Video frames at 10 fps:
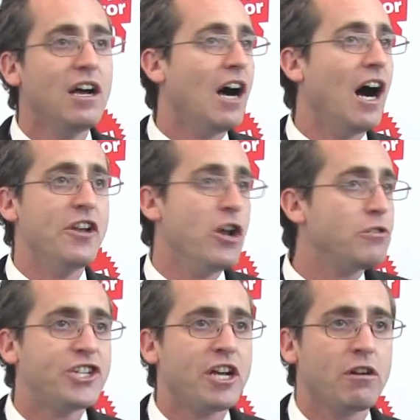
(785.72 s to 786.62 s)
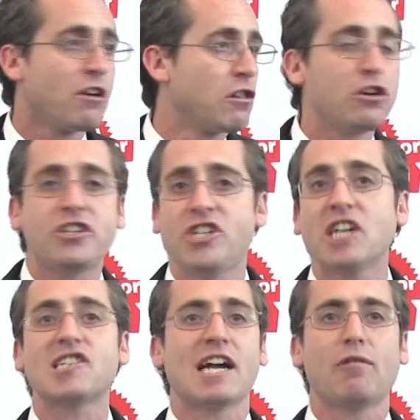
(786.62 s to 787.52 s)
It'll look
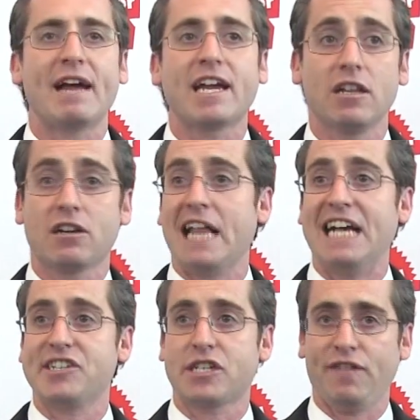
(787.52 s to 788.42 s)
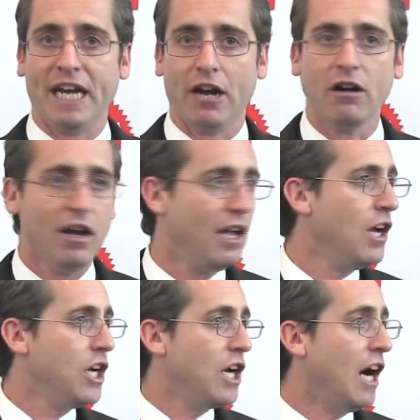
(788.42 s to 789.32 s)
just like a regular Classics figure.
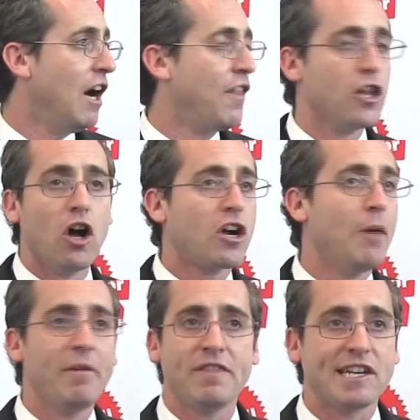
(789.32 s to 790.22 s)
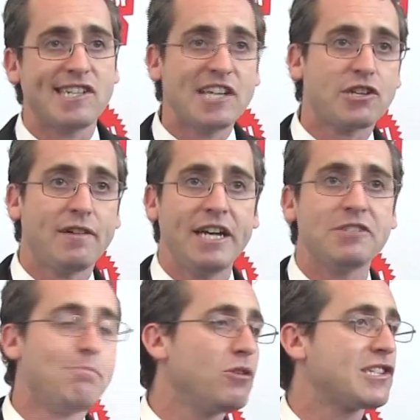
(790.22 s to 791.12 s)
They'll all come with
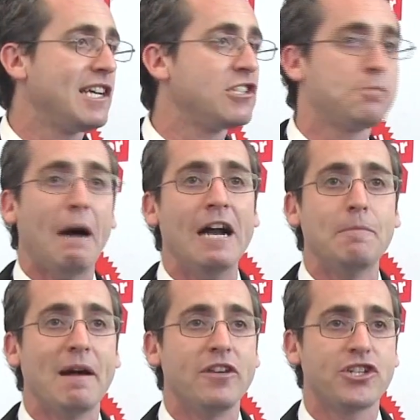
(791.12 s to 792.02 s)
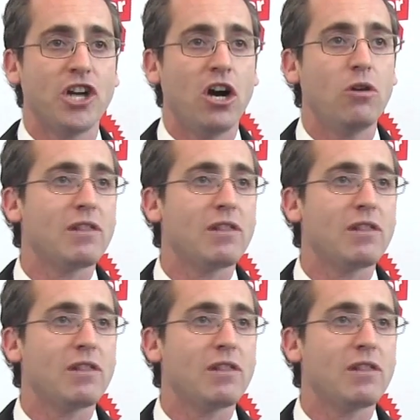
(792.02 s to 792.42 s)
accessories, mostly inspired by the show.